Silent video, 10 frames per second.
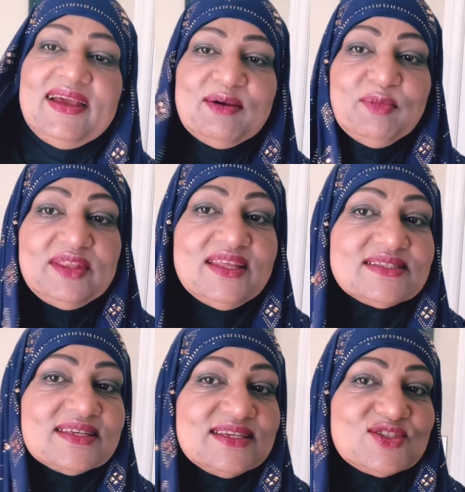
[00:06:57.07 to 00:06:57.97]
But
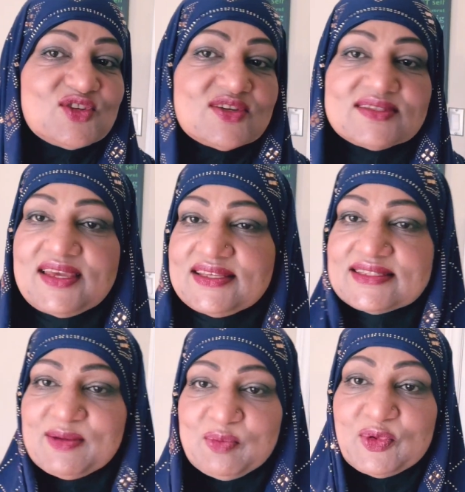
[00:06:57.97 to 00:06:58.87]
this is just a
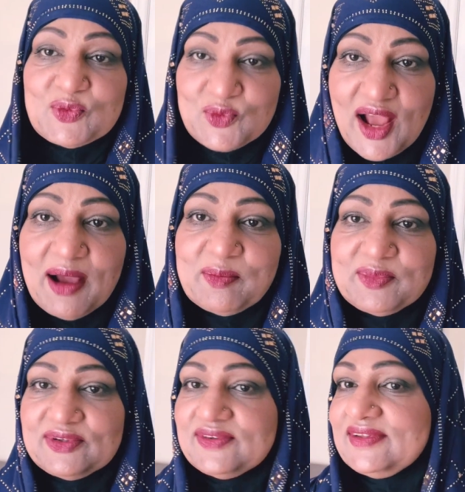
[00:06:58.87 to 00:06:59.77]
simple wrap.
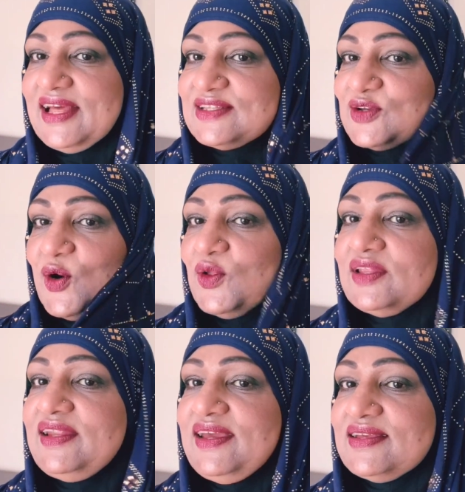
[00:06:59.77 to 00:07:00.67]
That's all
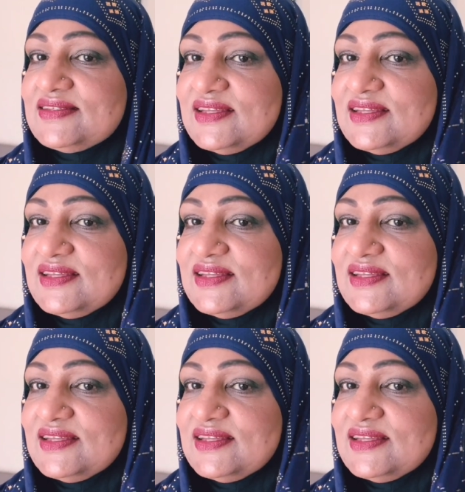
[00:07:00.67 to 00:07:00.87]
it is.